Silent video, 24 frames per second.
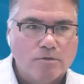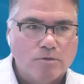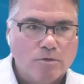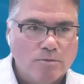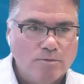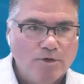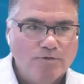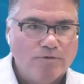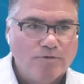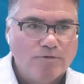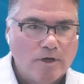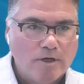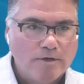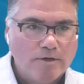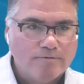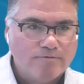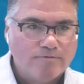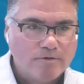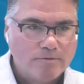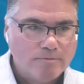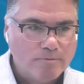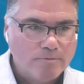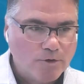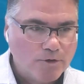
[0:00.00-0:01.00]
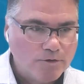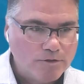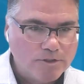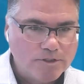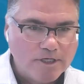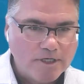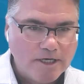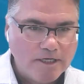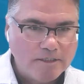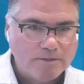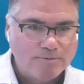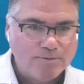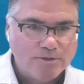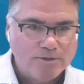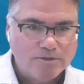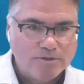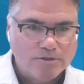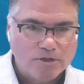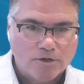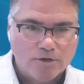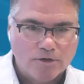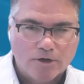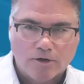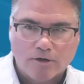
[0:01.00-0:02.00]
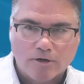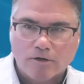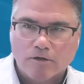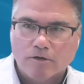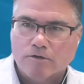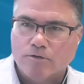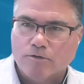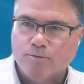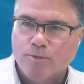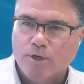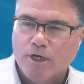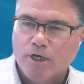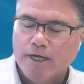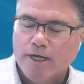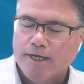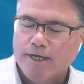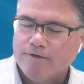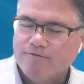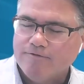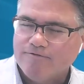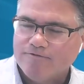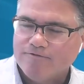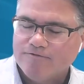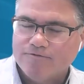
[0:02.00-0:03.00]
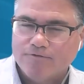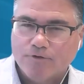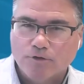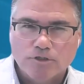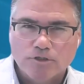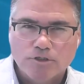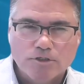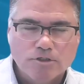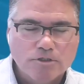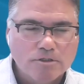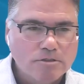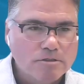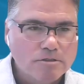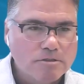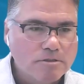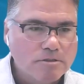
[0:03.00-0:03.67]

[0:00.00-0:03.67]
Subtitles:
We'll move on from early stage, but there's a good article by First